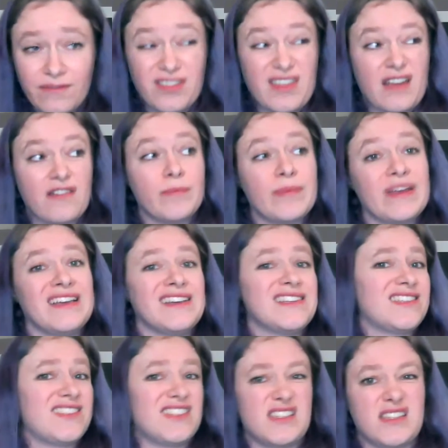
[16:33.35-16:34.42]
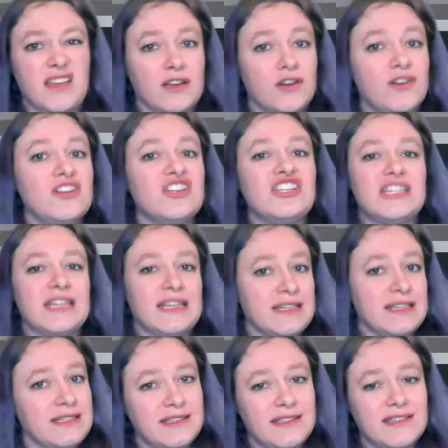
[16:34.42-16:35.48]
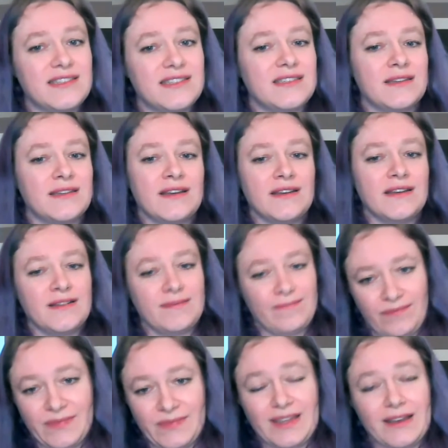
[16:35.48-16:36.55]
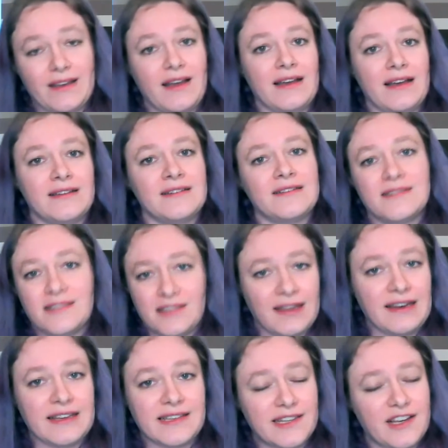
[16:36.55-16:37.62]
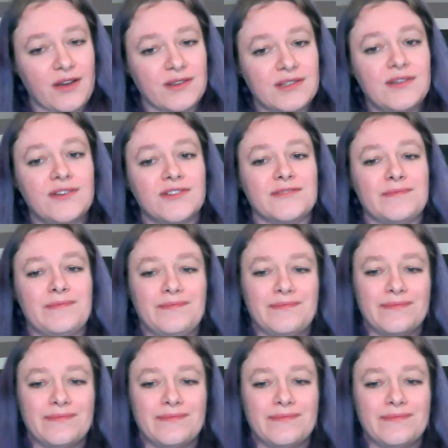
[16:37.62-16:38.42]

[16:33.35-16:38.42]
therapists, psychologists, and the list goes on.